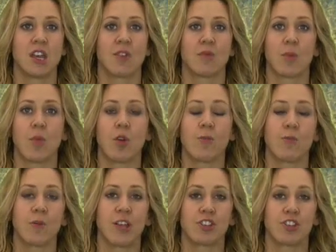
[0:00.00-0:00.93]
For more
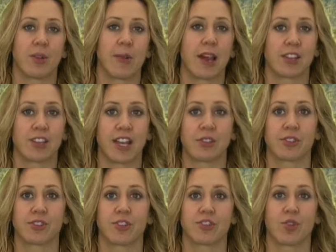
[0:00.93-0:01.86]
information about a title
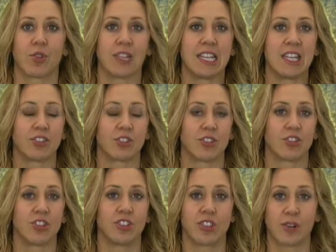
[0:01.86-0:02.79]
search or lien search
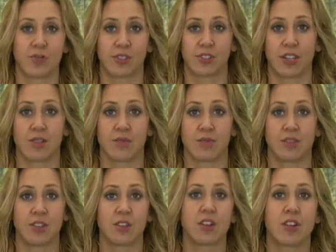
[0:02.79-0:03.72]
in Jefferson,
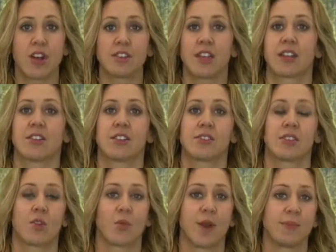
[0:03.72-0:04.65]
you can contact us at
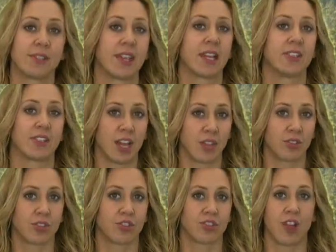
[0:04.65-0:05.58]
our website,
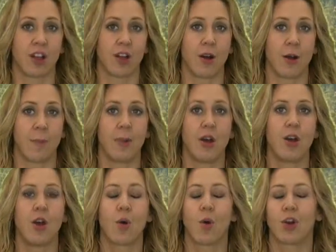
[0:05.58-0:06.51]
titlesearch.com,
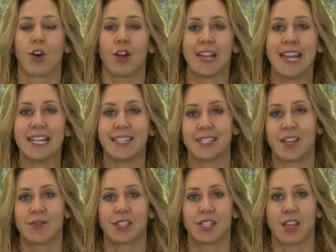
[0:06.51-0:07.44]
or call
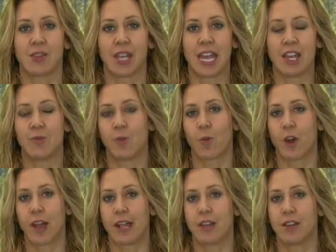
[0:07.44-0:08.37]

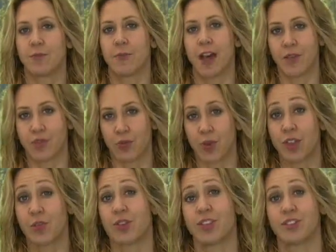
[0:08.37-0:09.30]

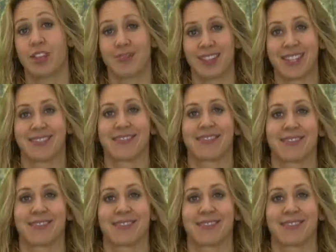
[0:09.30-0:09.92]
877-848-5337.